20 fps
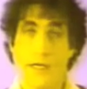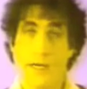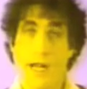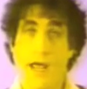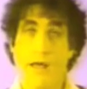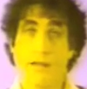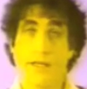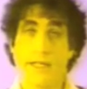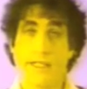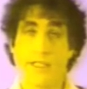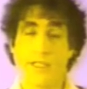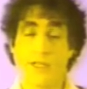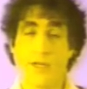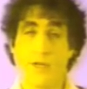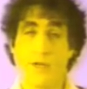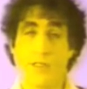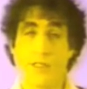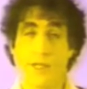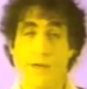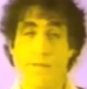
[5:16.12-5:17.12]
Now let's
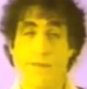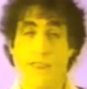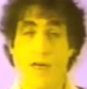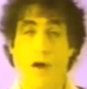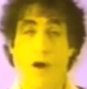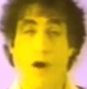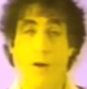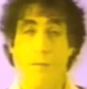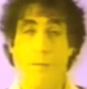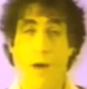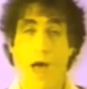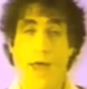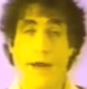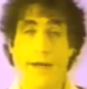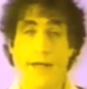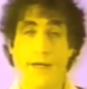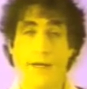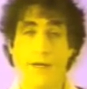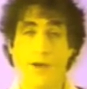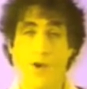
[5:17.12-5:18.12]
use some of the
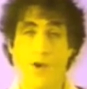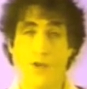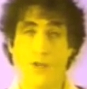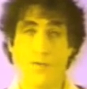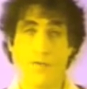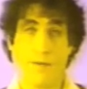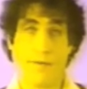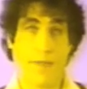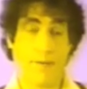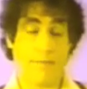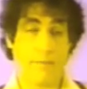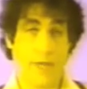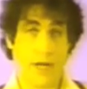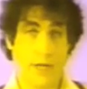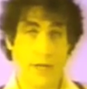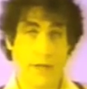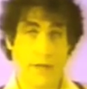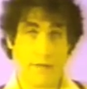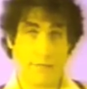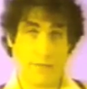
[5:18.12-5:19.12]
harmonica notes from the
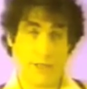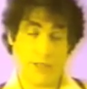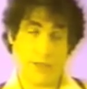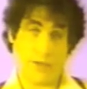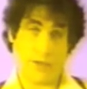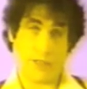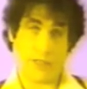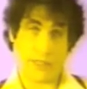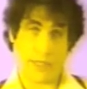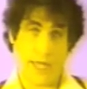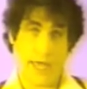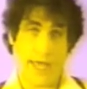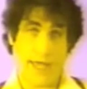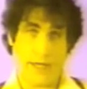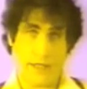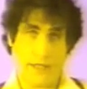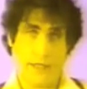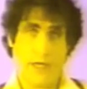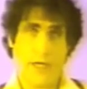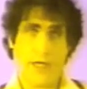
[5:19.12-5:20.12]
middle of the blues
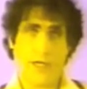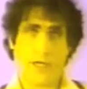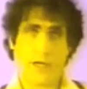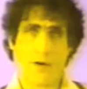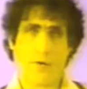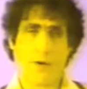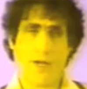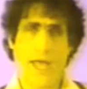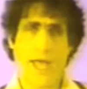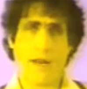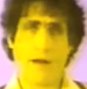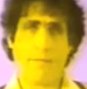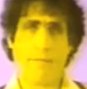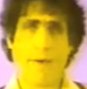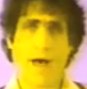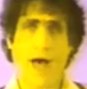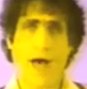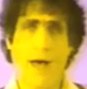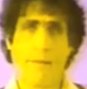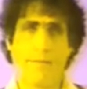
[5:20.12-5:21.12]
scale to create a
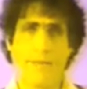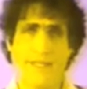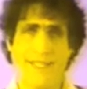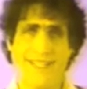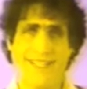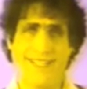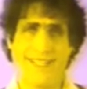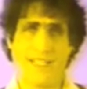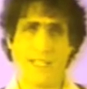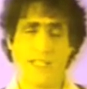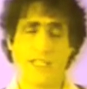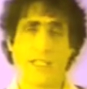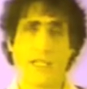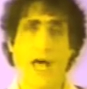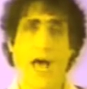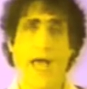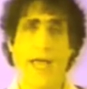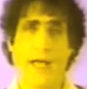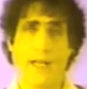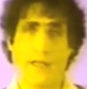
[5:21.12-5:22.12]
Bob Dylan
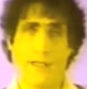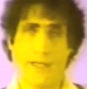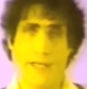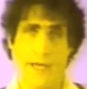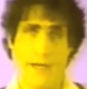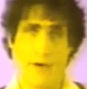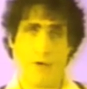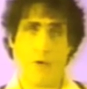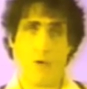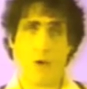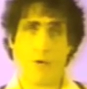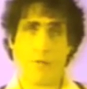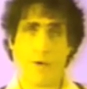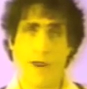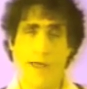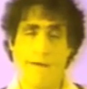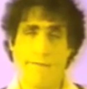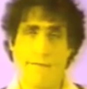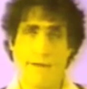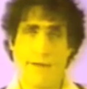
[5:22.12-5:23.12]
style lick or
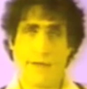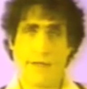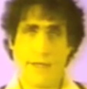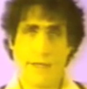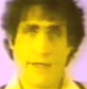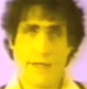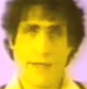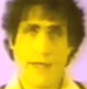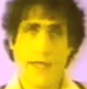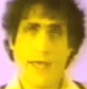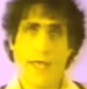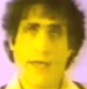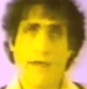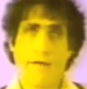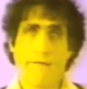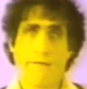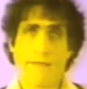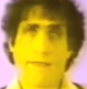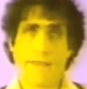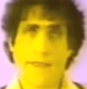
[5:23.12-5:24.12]
riff.
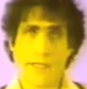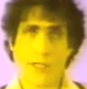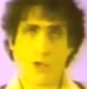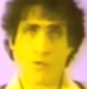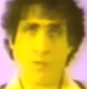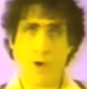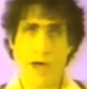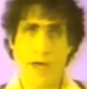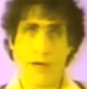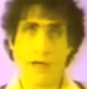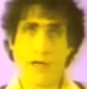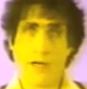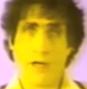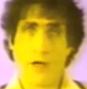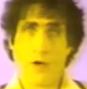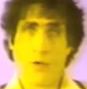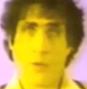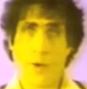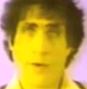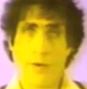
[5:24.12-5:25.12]
For this one,
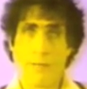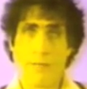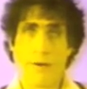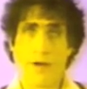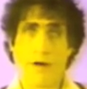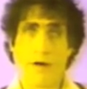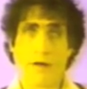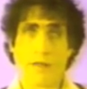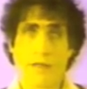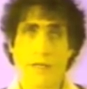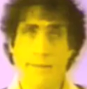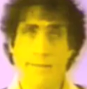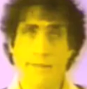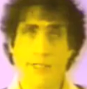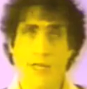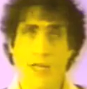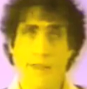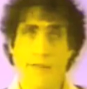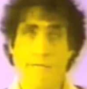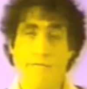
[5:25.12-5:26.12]
we will put our
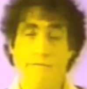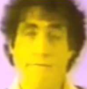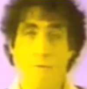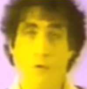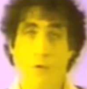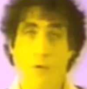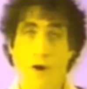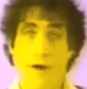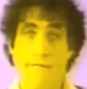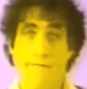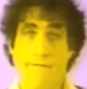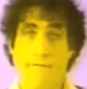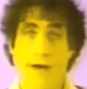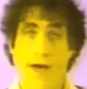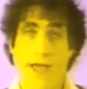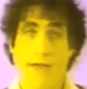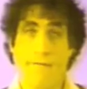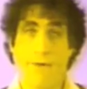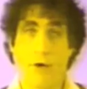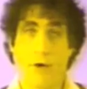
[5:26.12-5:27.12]
lips on the 4 and
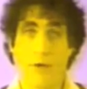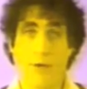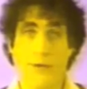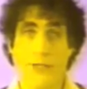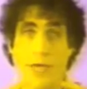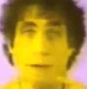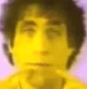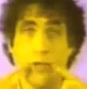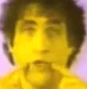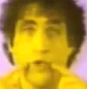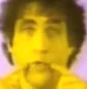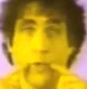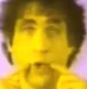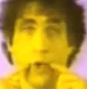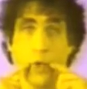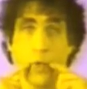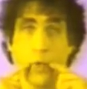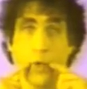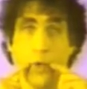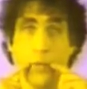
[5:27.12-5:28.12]
5 holes. That means
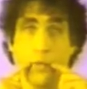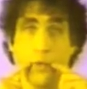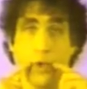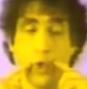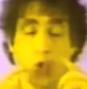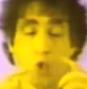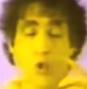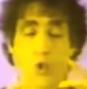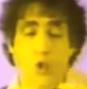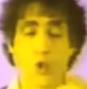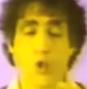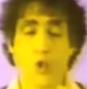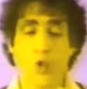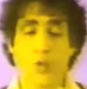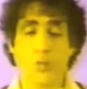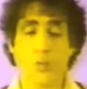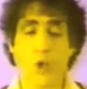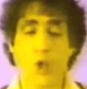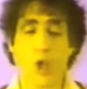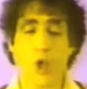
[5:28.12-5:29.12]
we're crimped in a
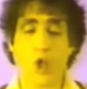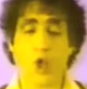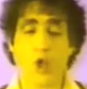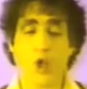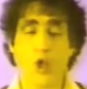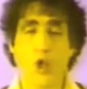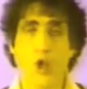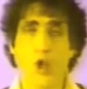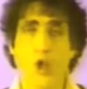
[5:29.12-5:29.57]
little bit.